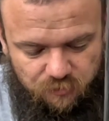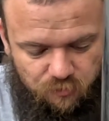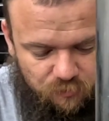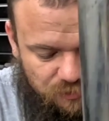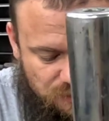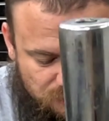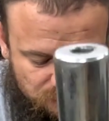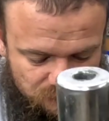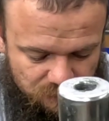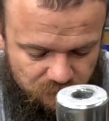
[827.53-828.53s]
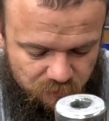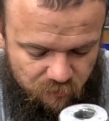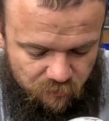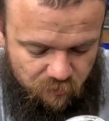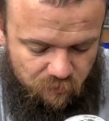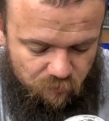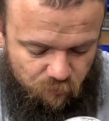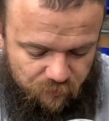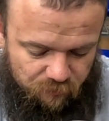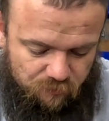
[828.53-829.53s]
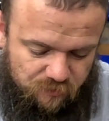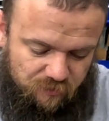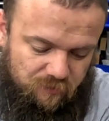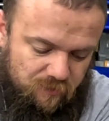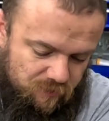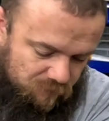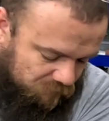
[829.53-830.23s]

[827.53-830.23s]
go along with your cylinder,